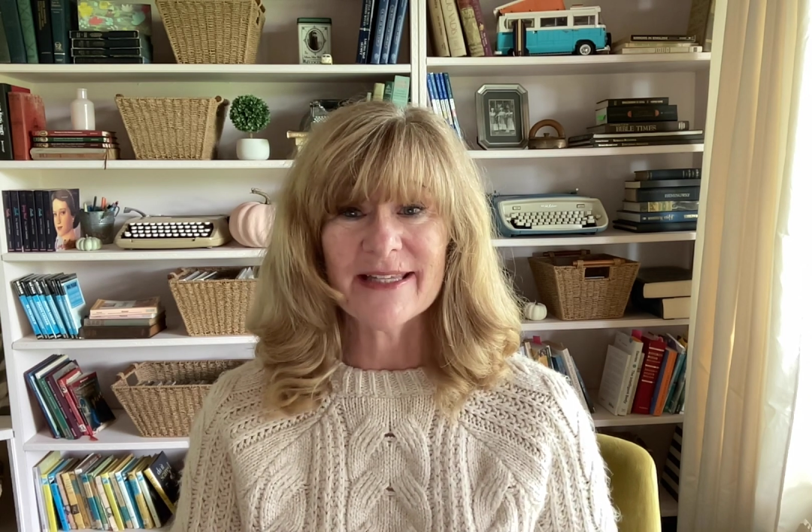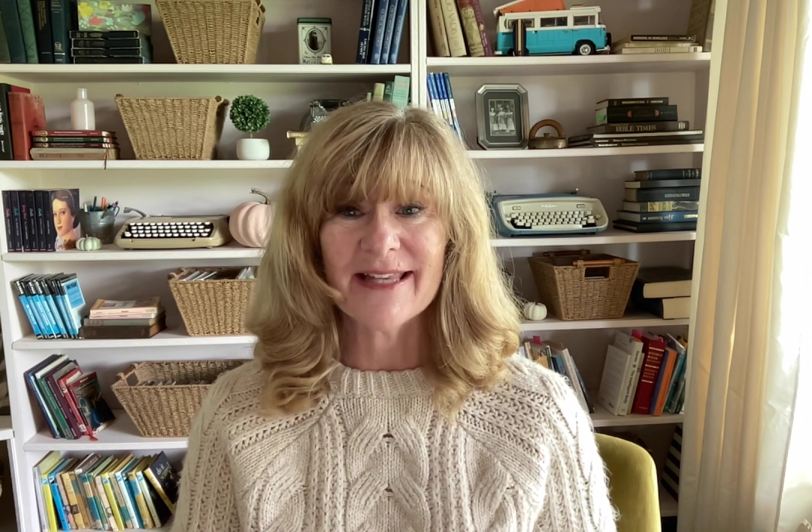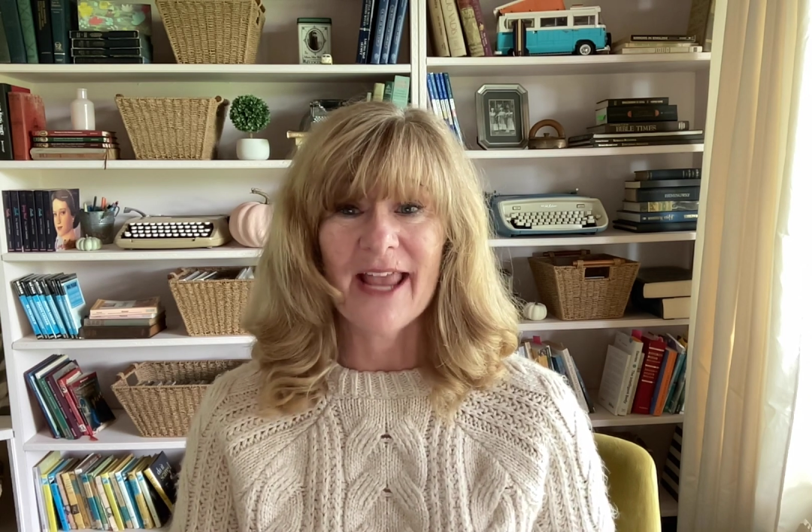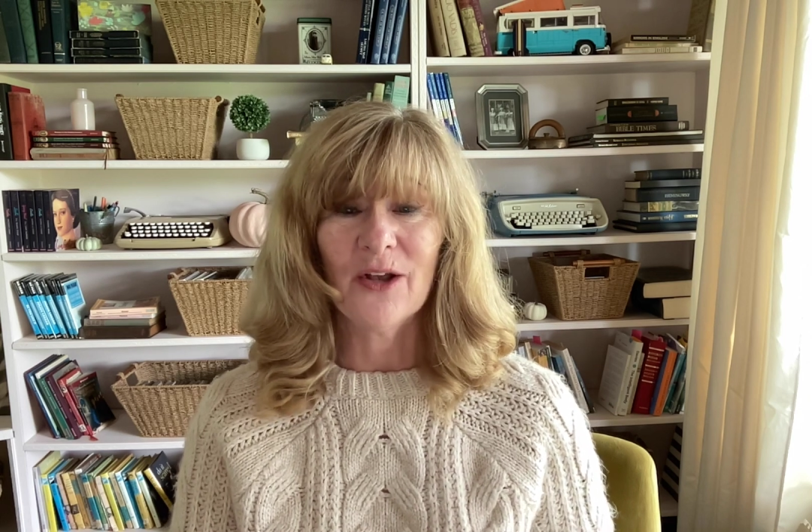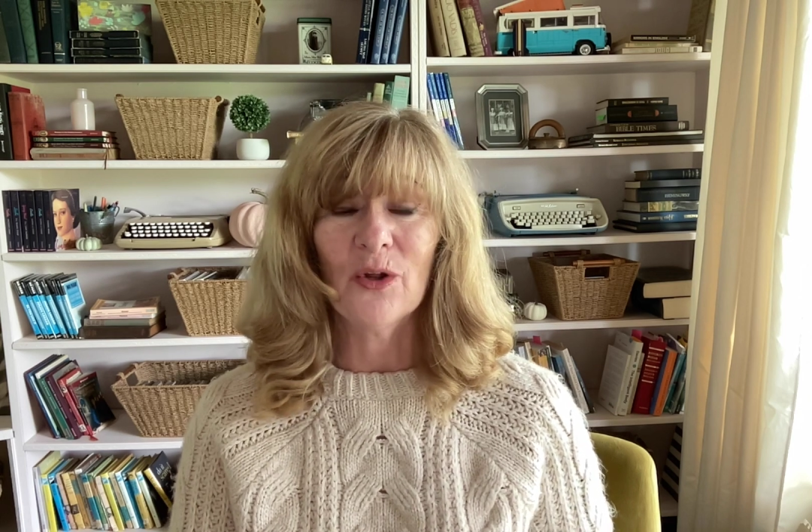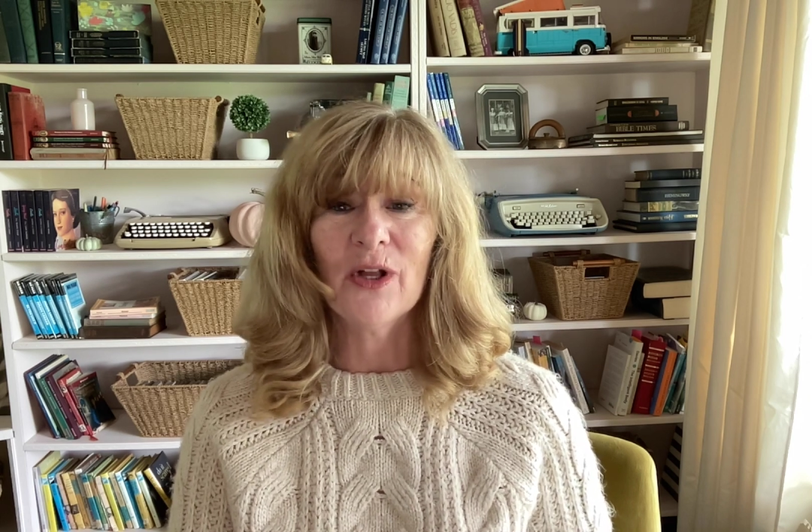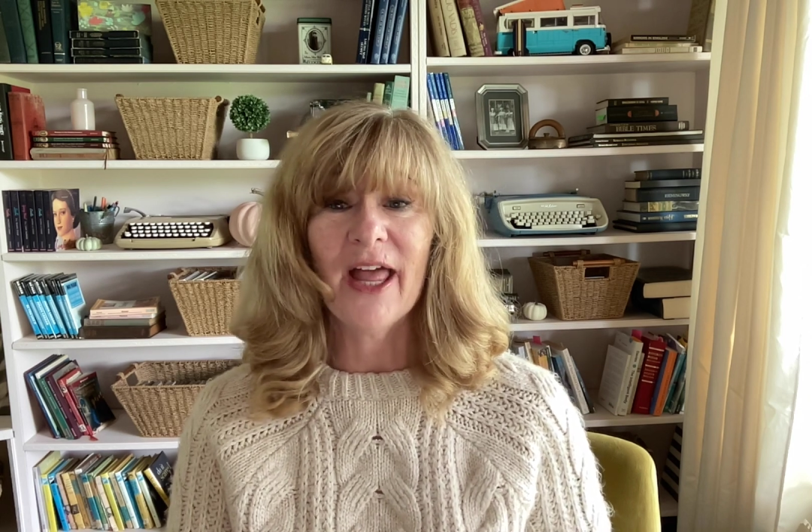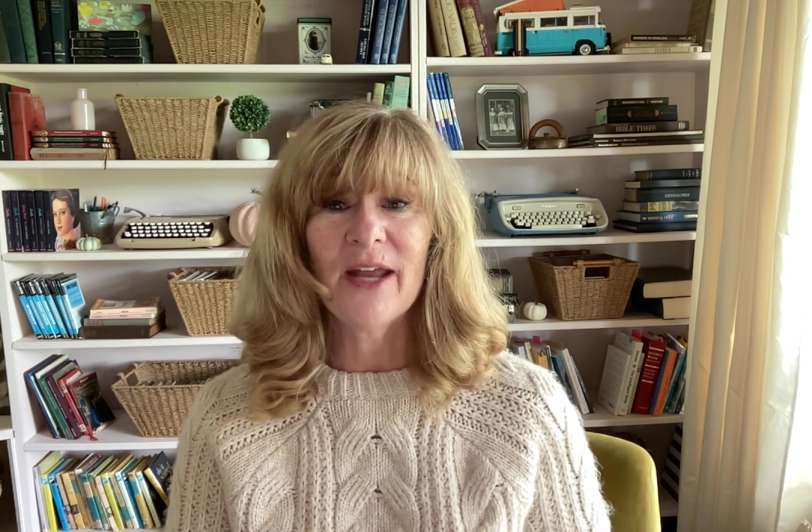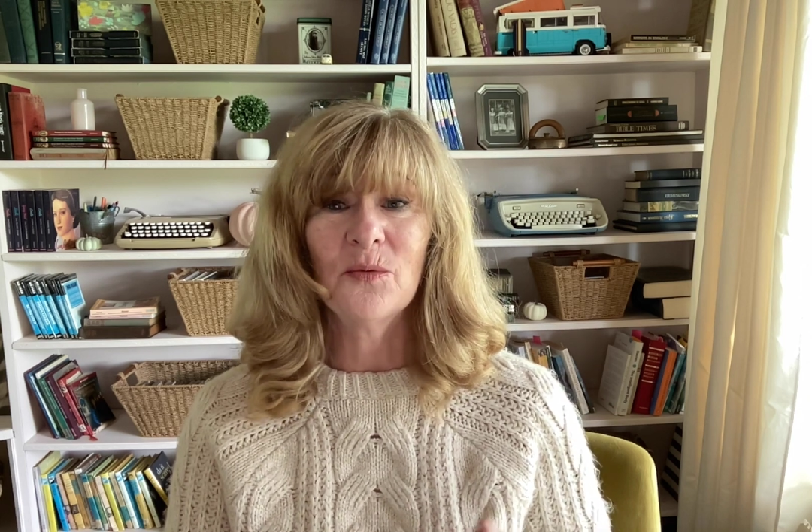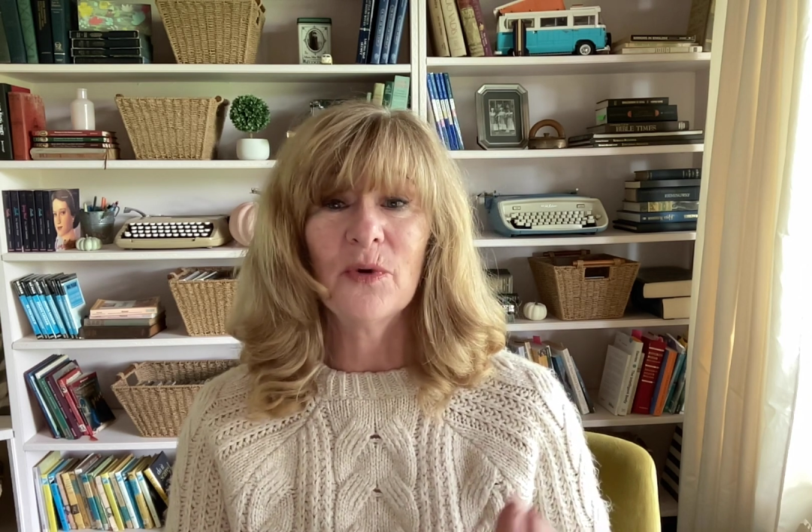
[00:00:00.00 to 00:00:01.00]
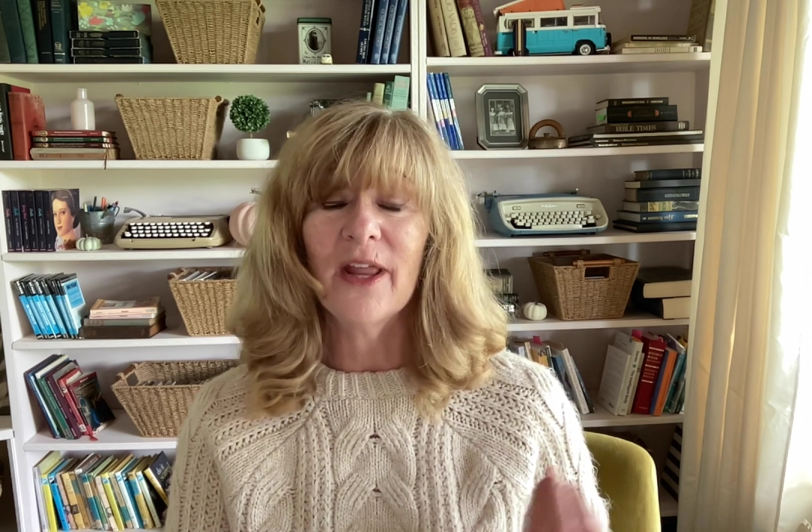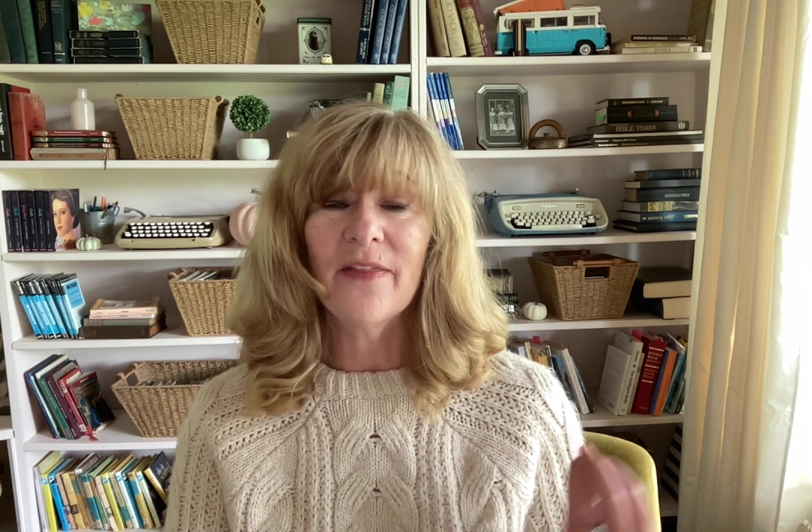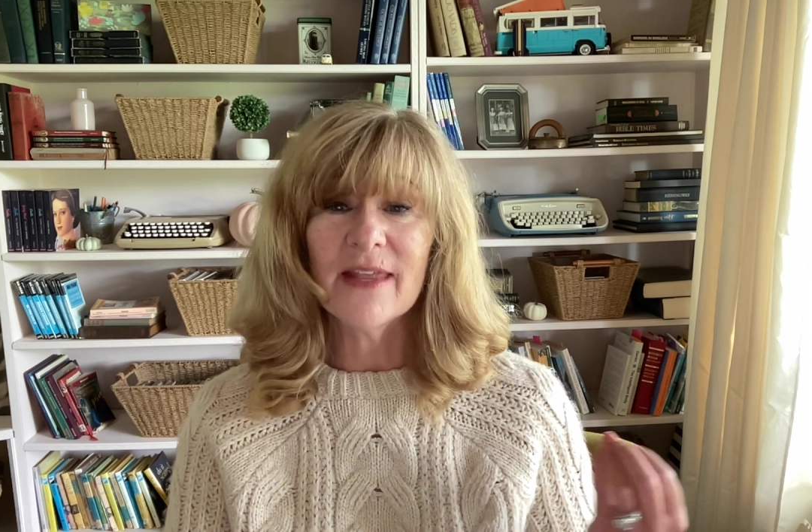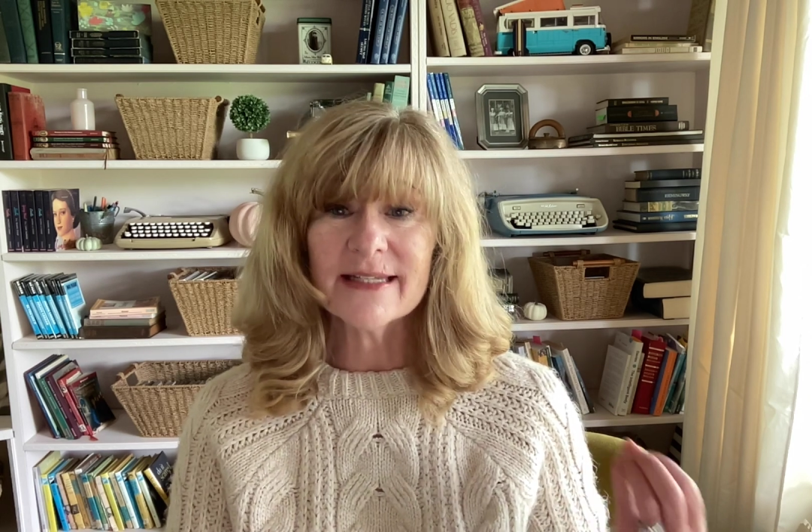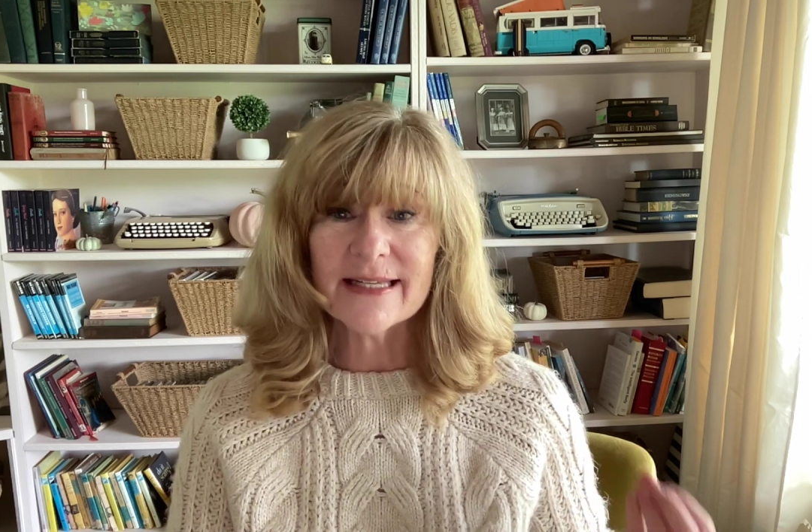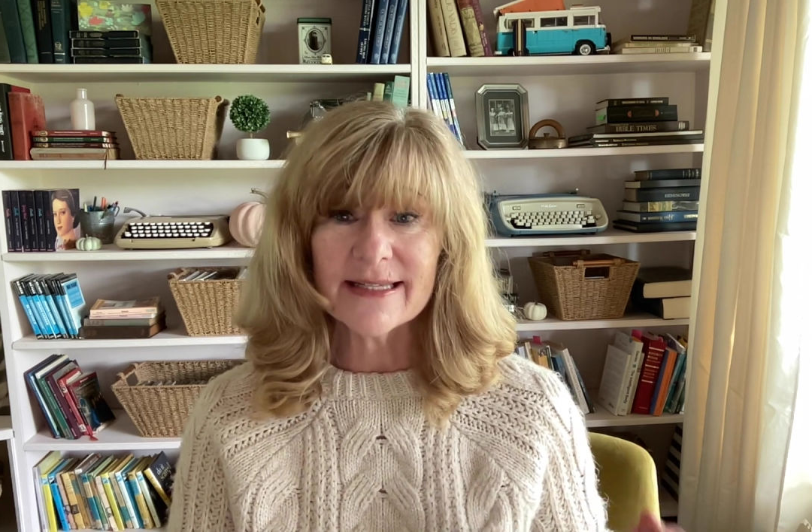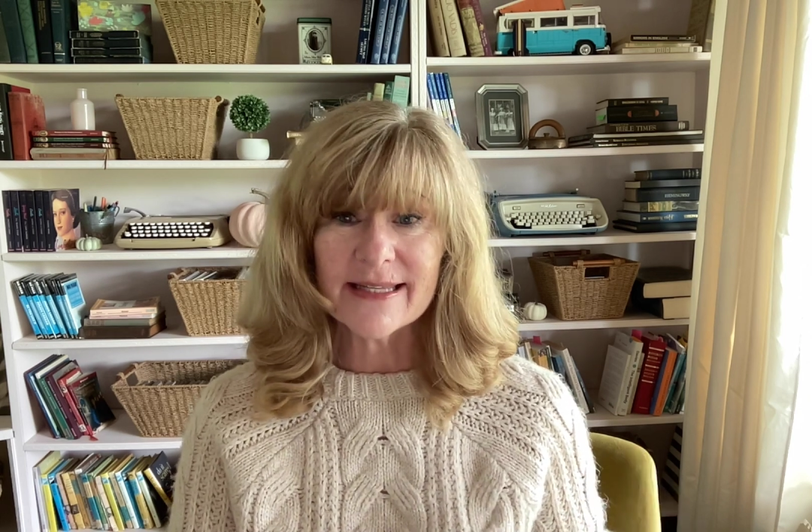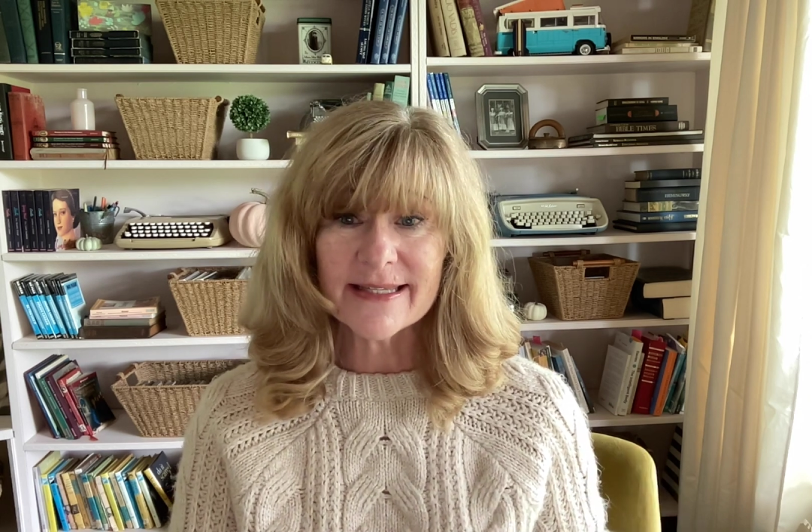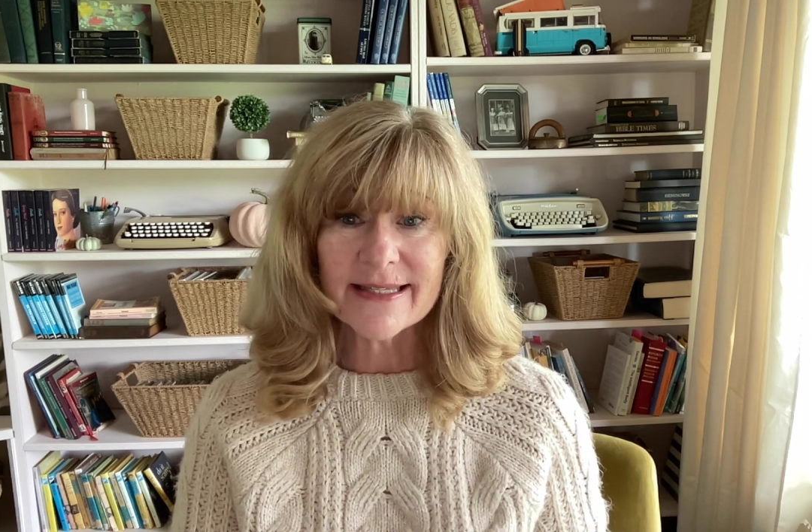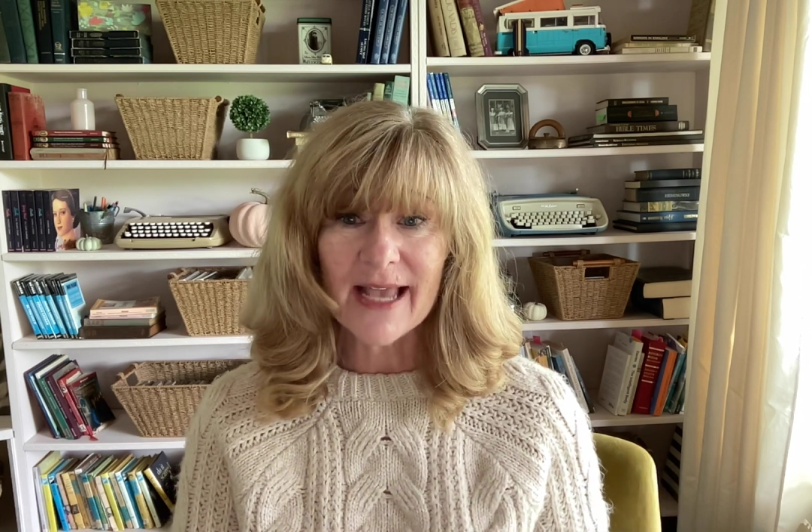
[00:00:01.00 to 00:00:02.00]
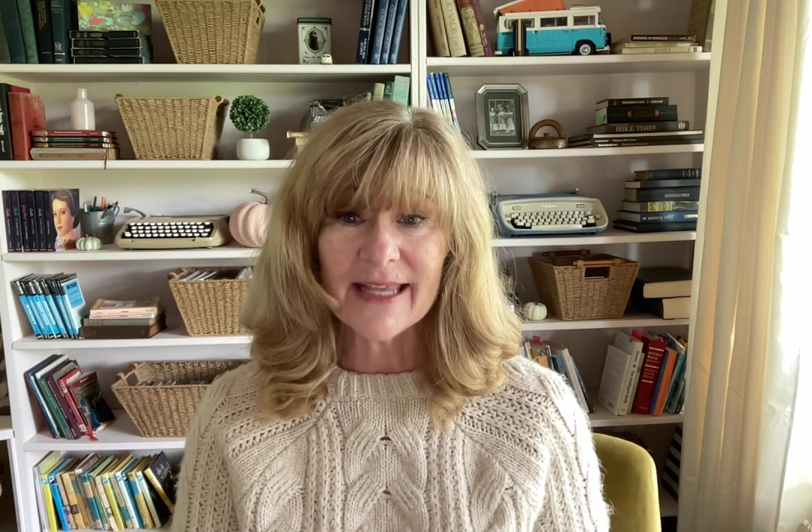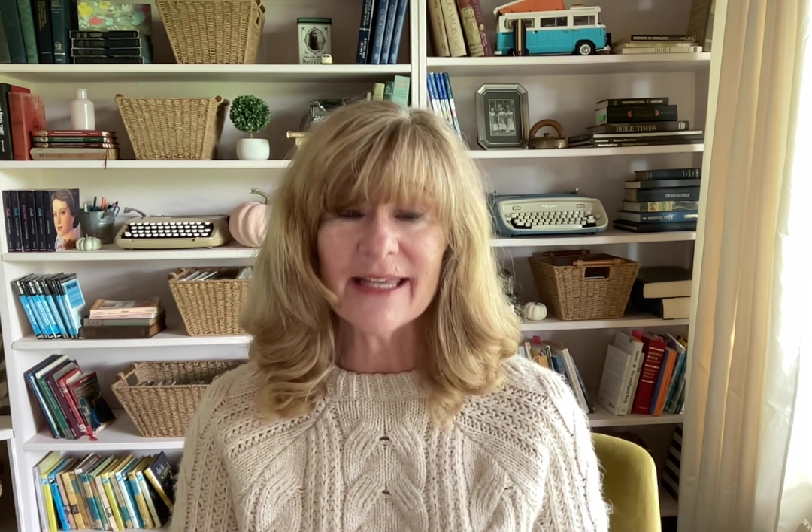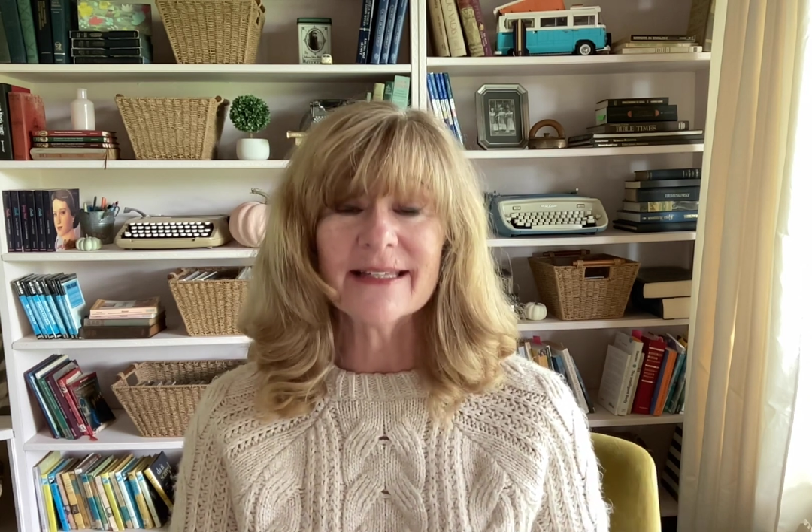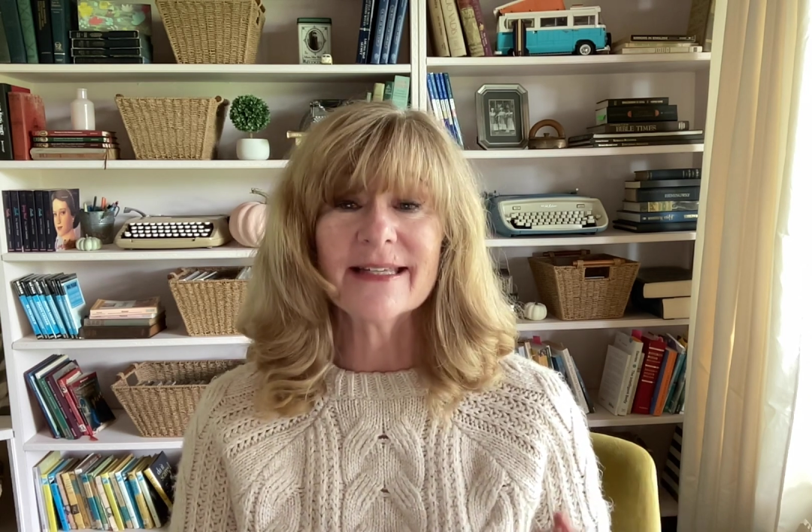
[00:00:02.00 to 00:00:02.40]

cycle, and this is the science.